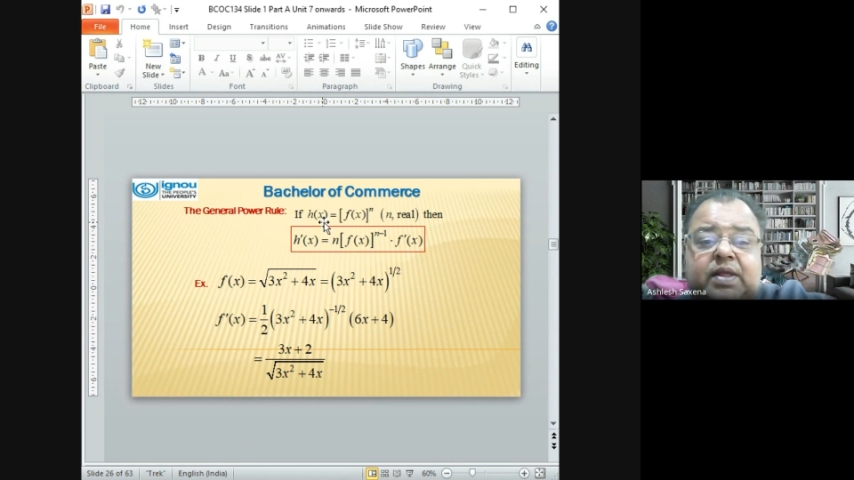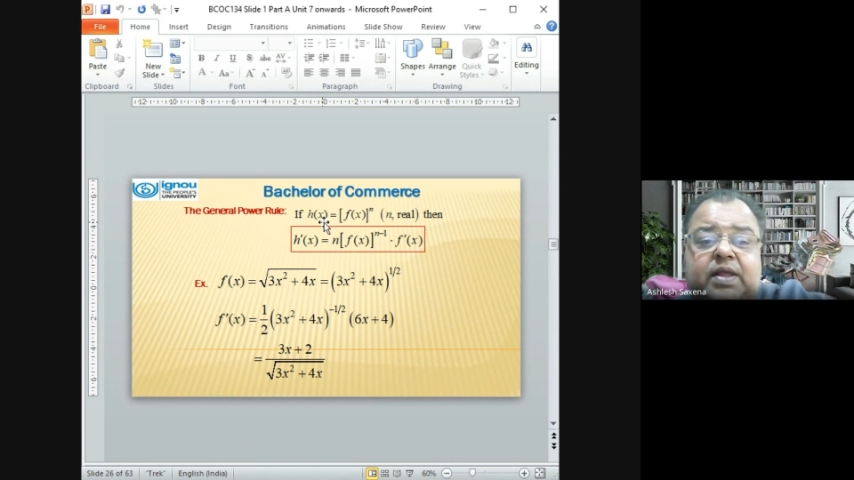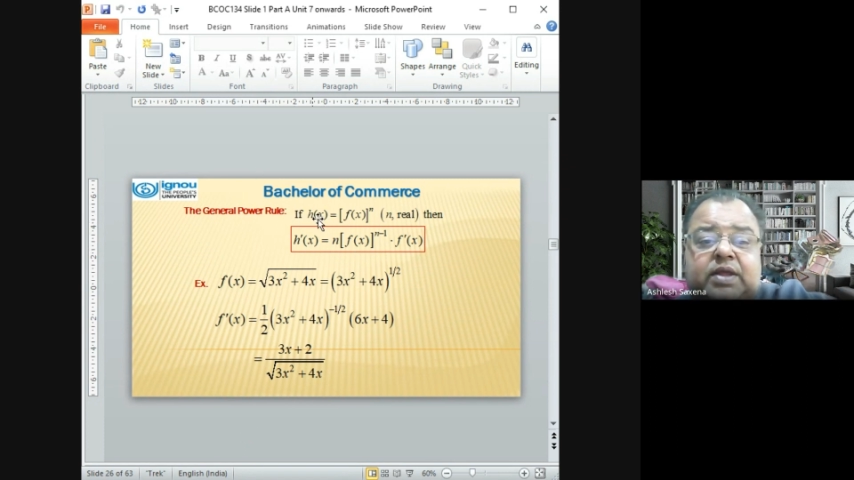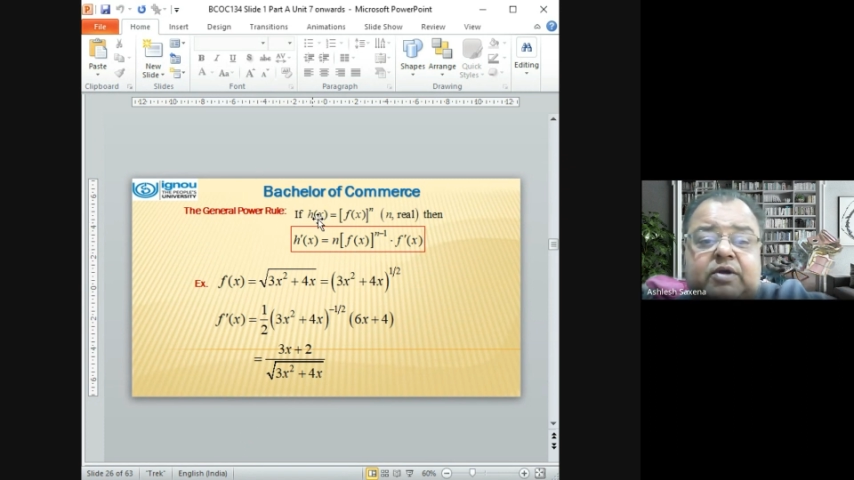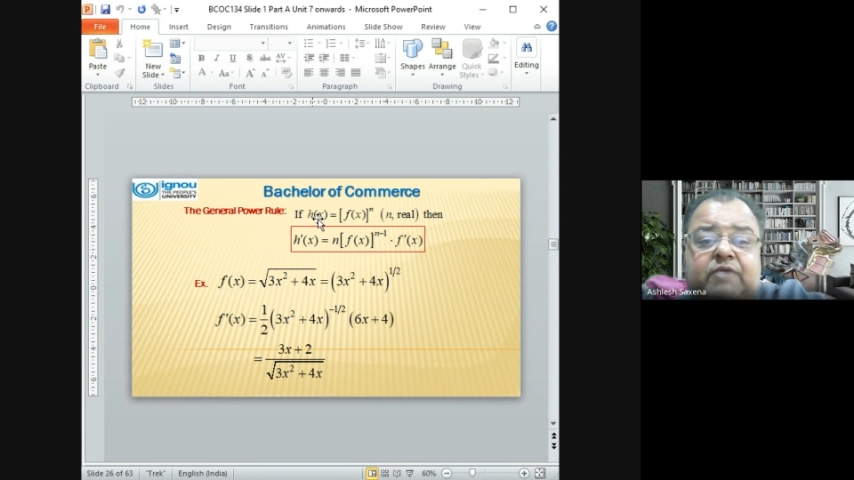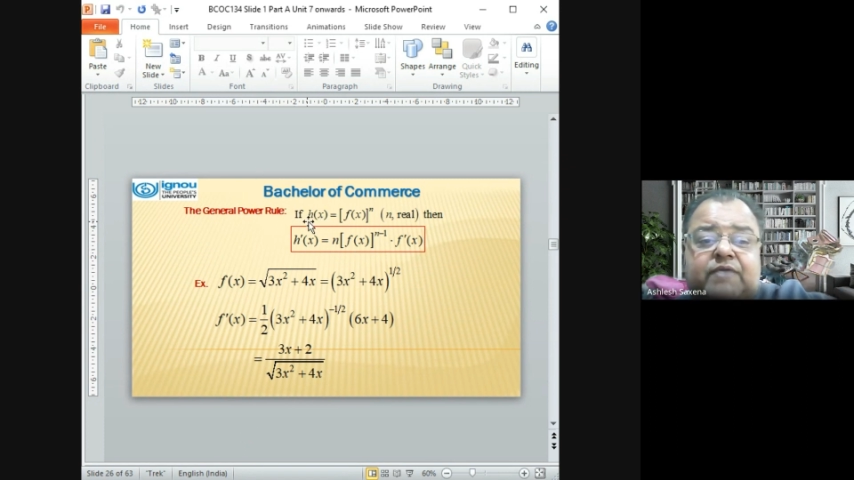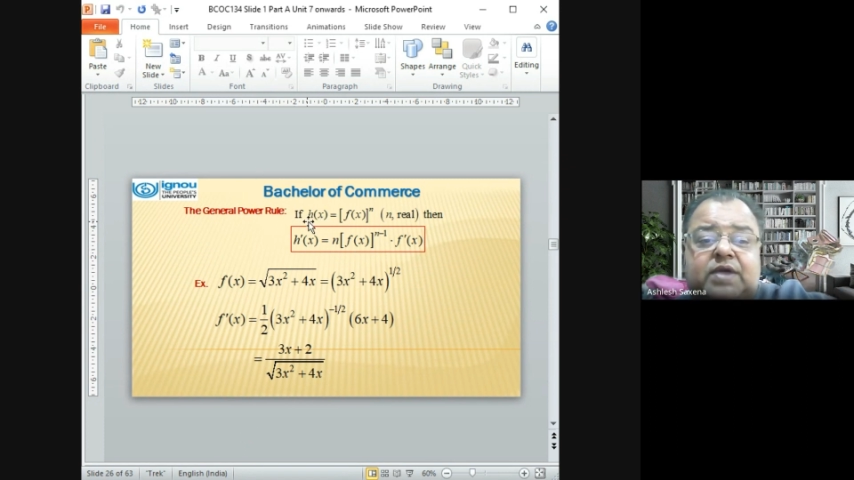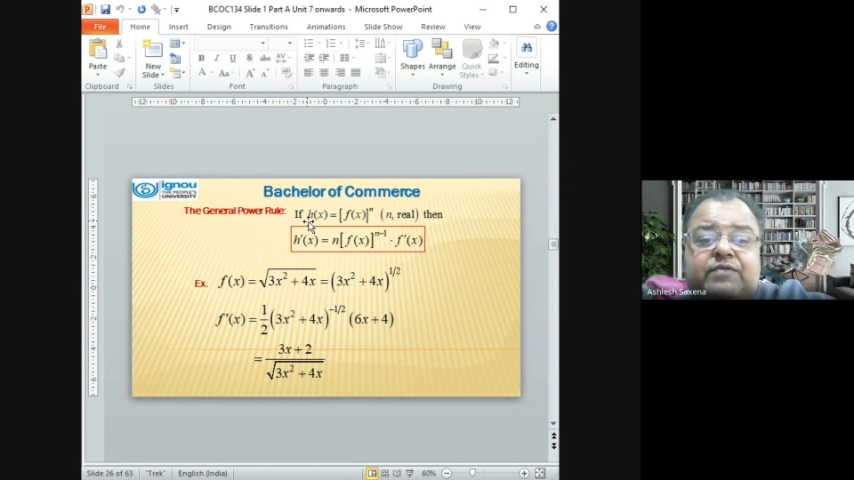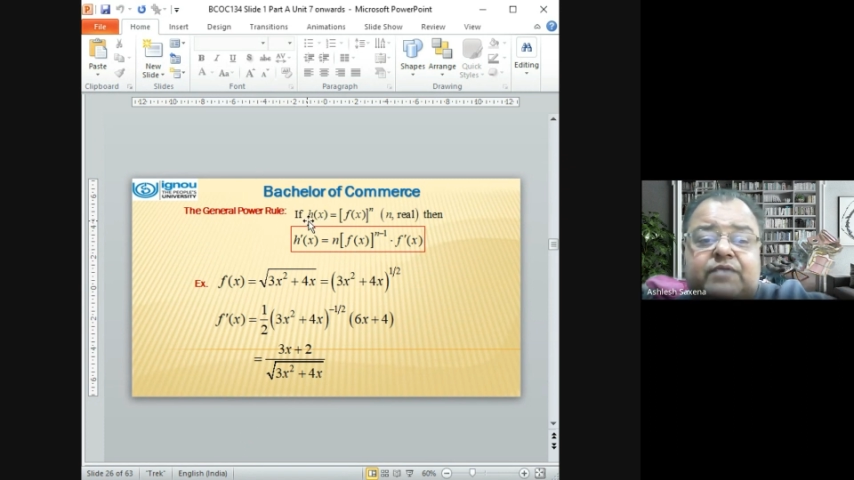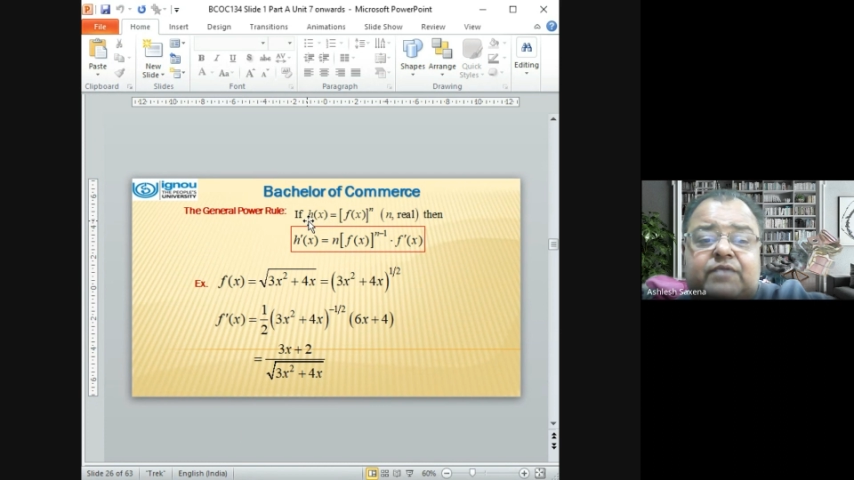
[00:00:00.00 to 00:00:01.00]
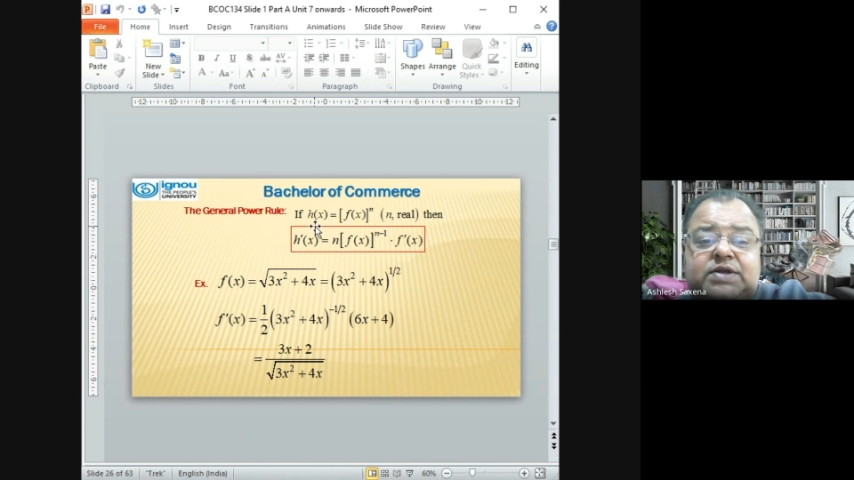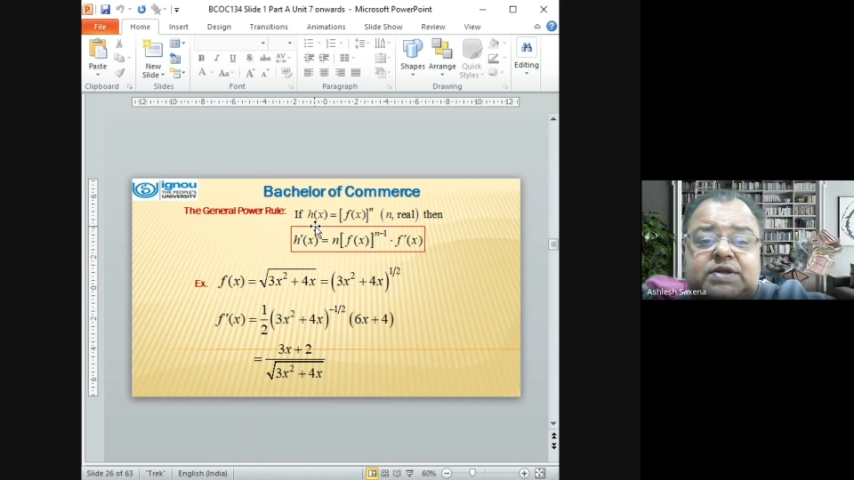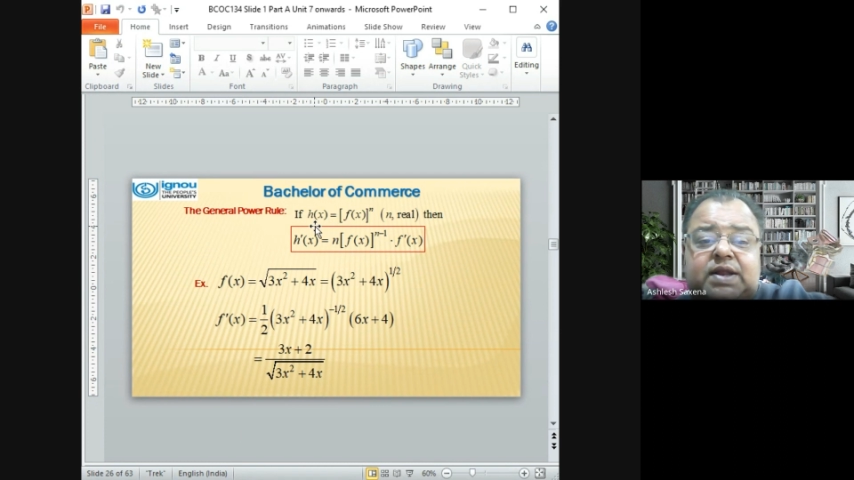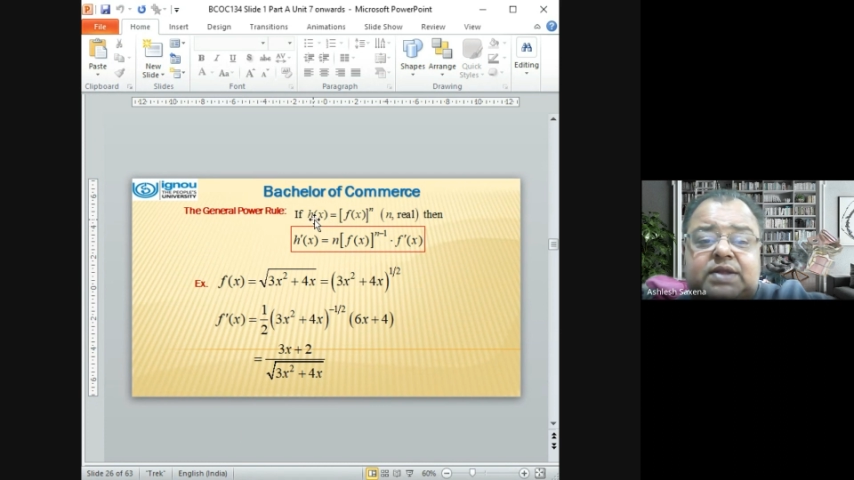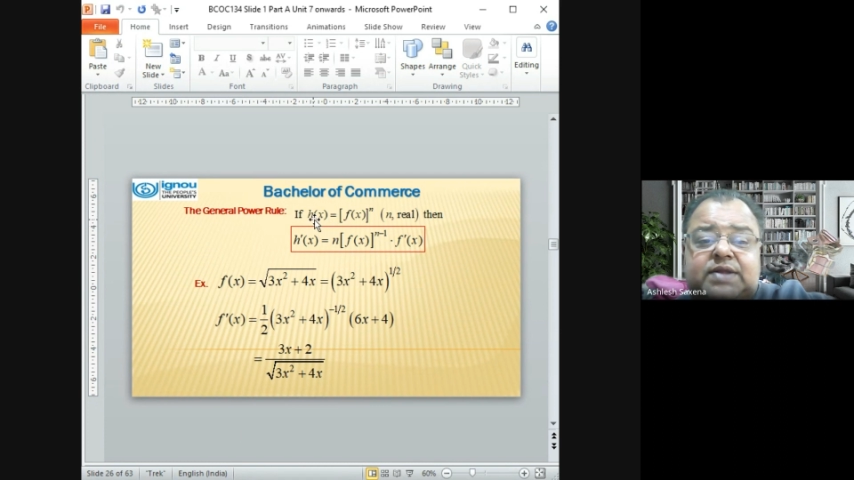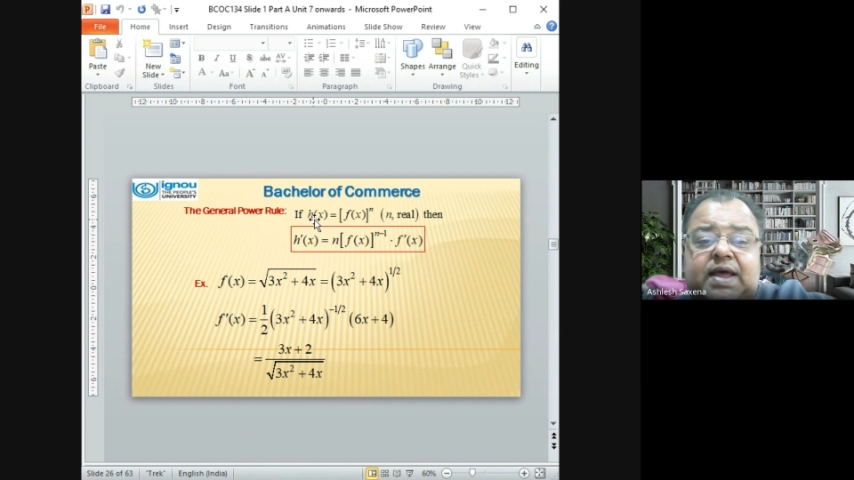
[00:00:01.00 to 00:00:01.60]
Your function is